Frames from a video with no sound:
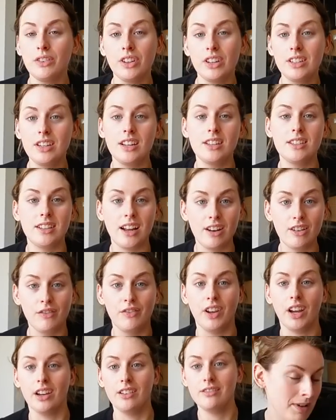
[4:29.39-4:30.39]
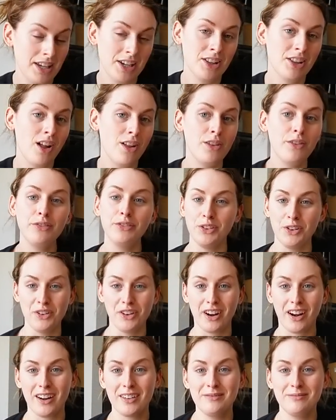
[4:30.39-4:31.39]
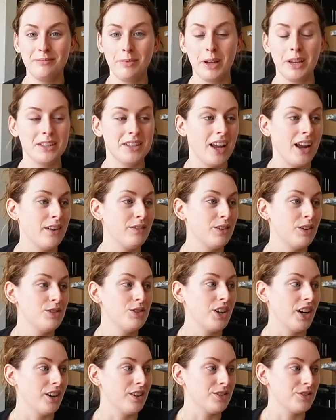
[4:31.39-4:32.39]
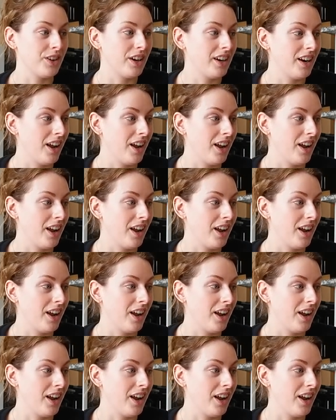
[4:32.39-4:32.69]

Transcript: really takes it out of you. Kneel on the floor because I have no chairs right